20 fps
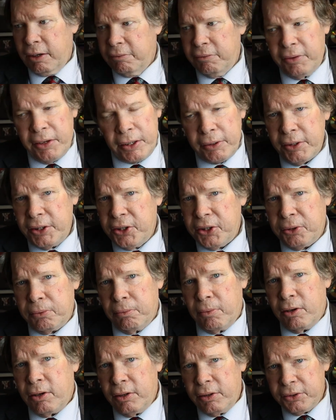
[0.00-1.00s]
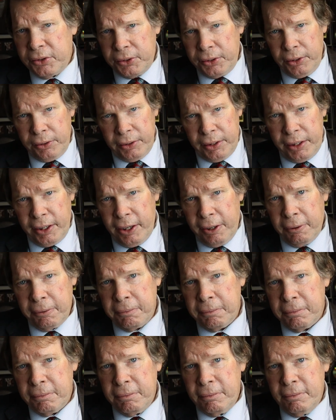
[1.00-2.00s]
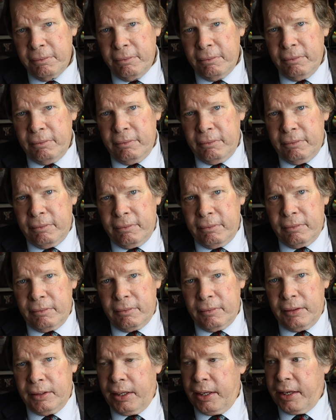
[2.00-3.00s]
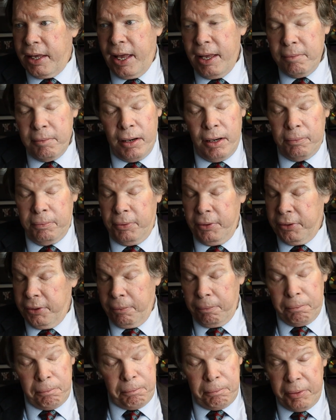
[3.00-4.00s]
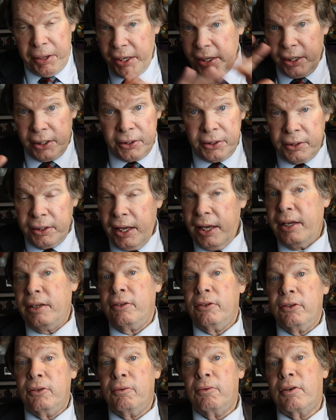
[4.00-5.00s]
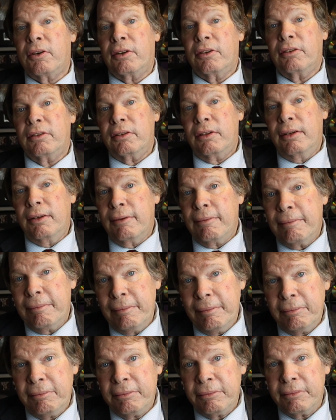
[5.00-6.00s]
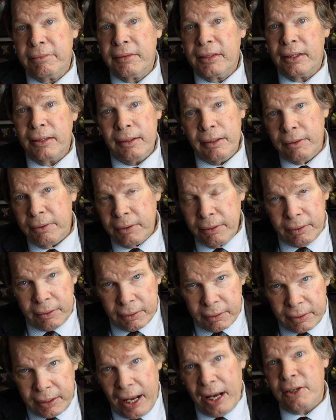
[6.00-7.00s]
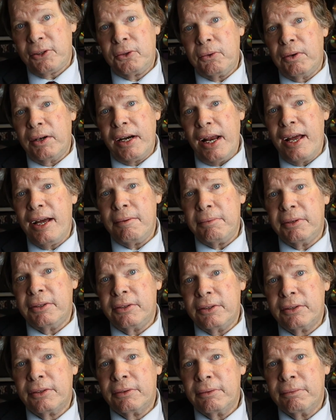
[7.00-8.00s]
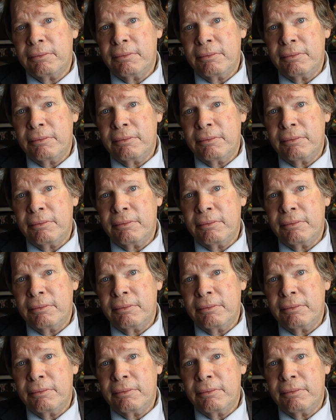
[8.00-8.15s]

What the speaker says: a very small studio and they came up with the biggest hit in the world. And that's what happens.